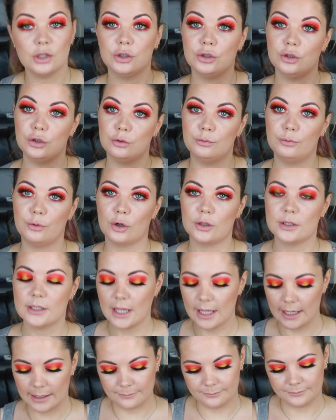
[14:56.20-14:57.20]
nude bronze
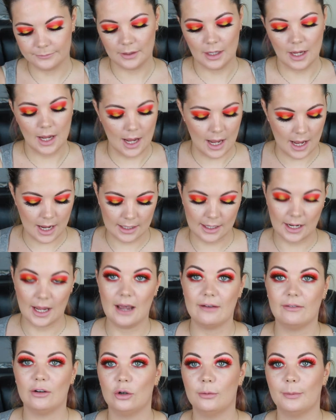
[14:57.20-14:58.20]
light and I
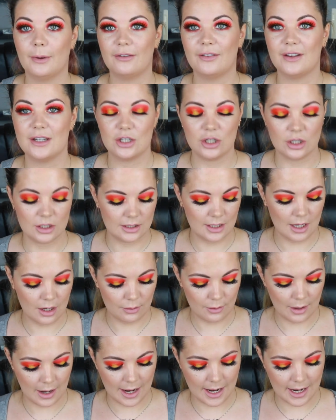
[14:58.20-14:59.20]
have it on my face just
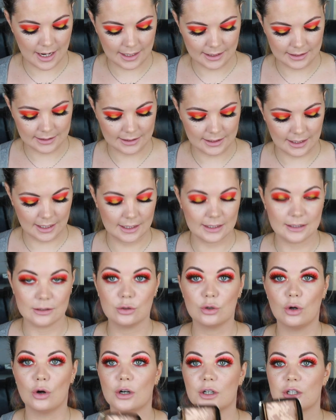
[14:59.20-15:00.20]
now and it's
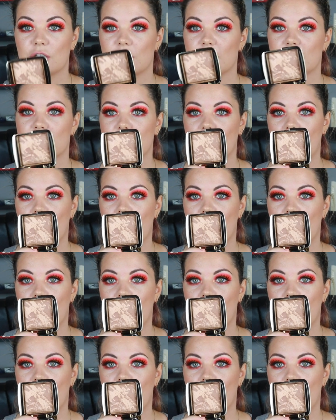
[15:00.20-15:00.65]
gorgeous.